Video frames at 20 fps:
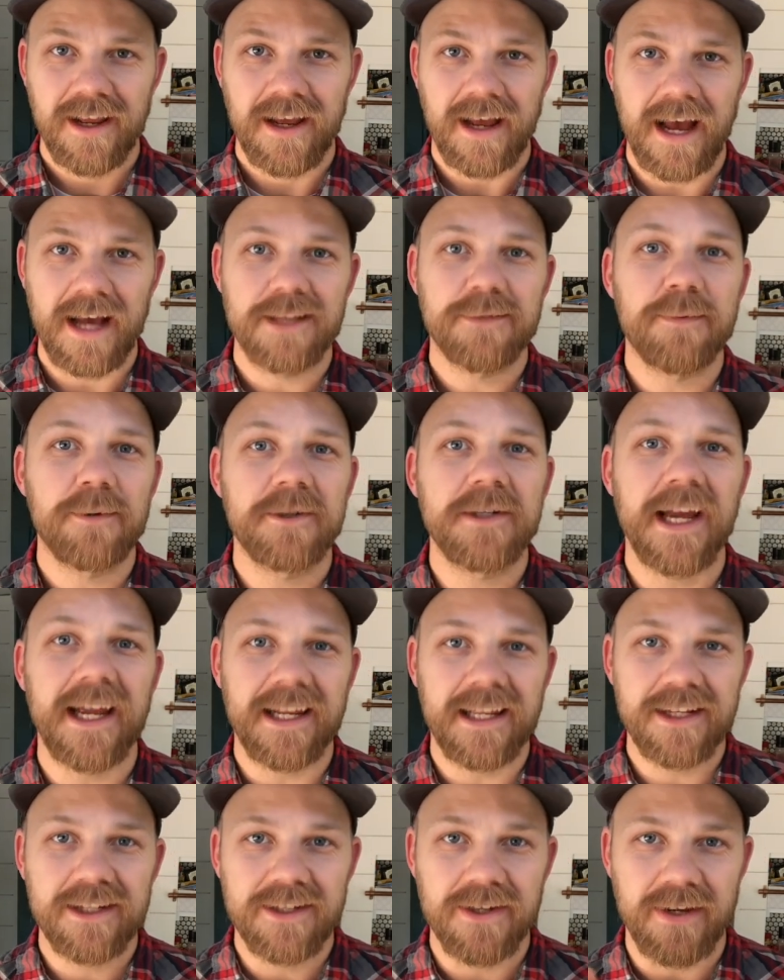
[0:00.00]
as
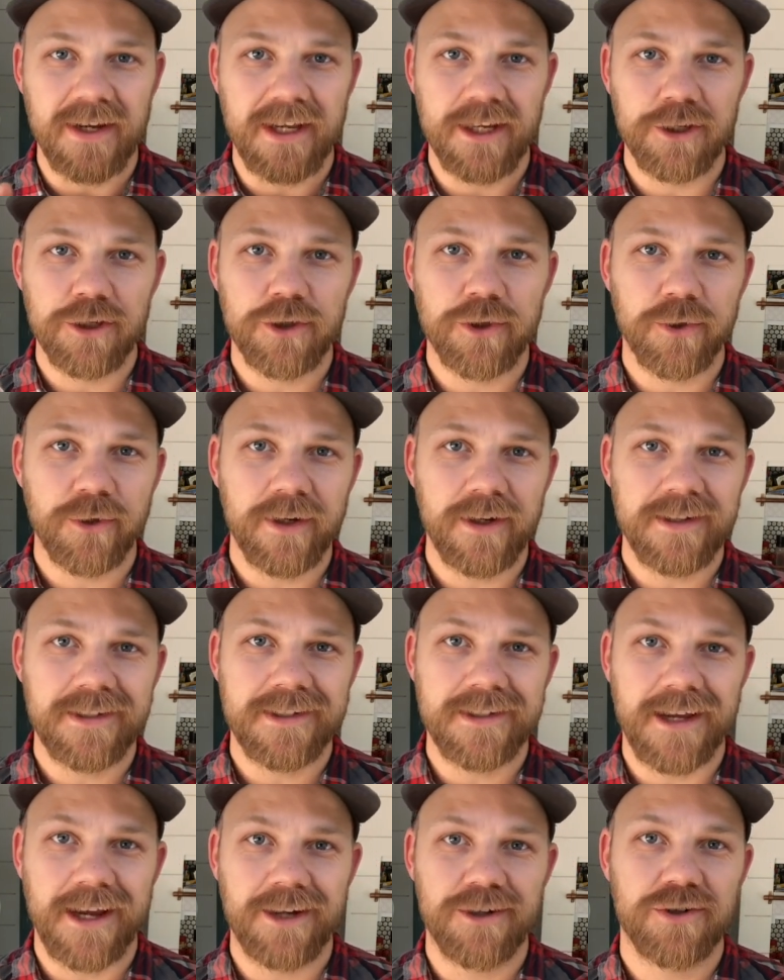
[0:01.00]
pertaining to
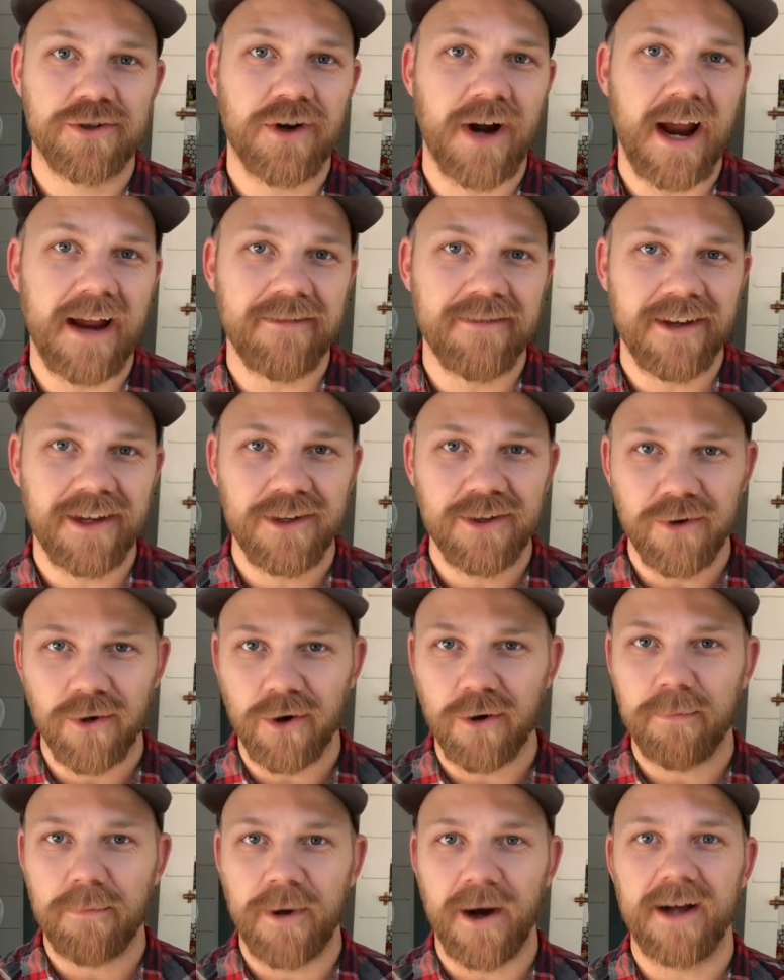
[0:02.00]
insurance and driving
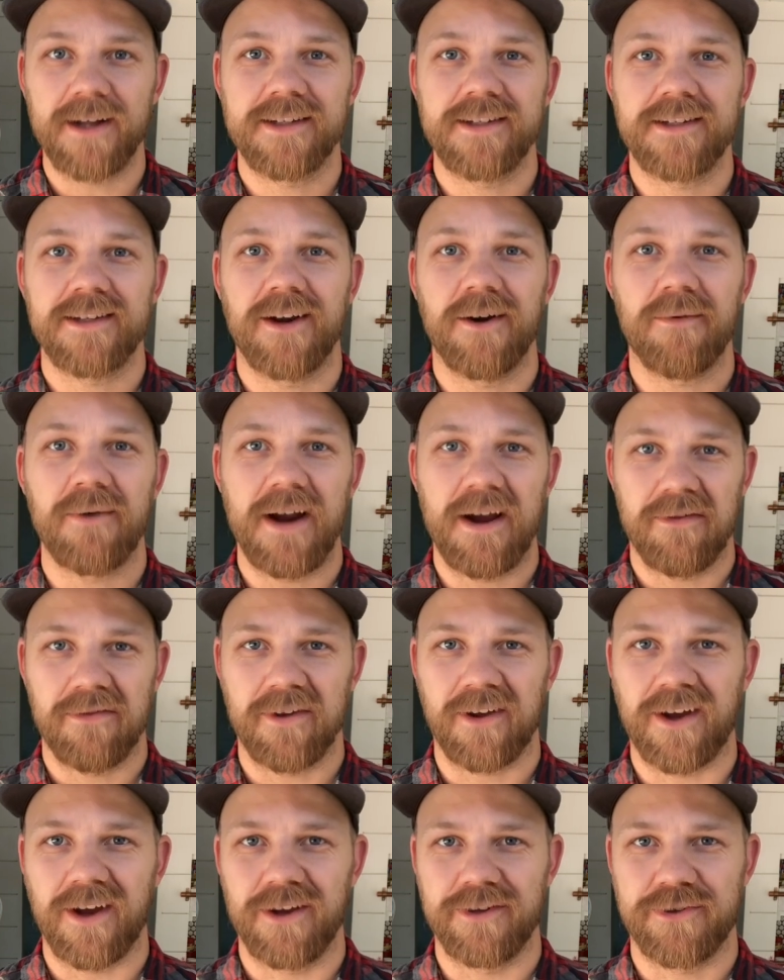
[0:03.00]
your bus around
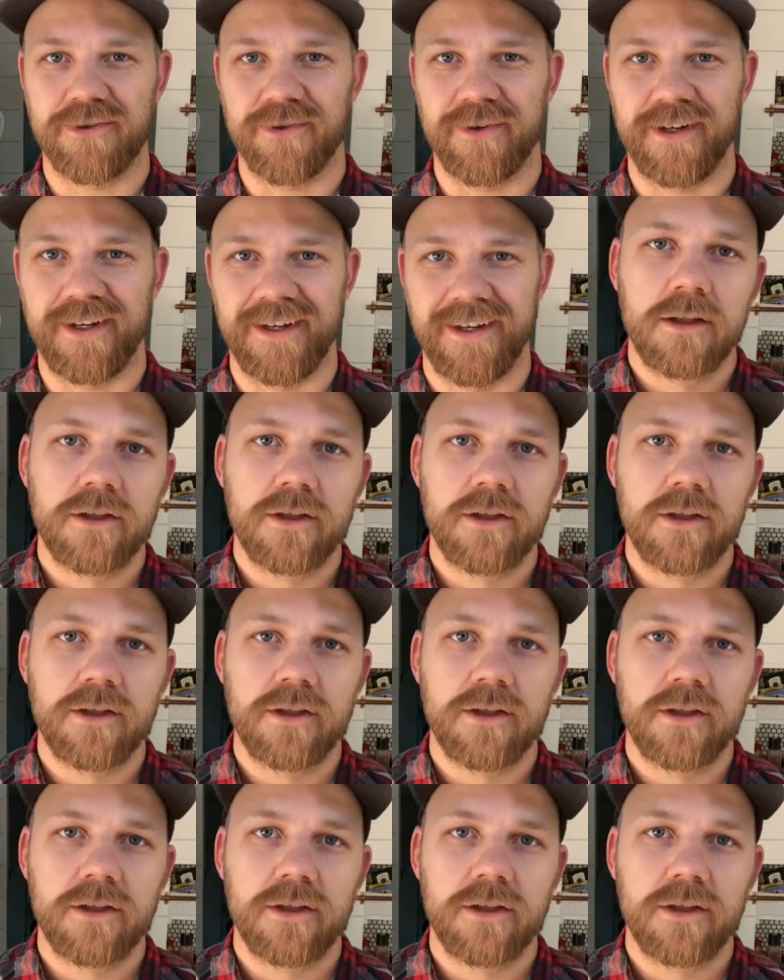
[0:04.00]
the country.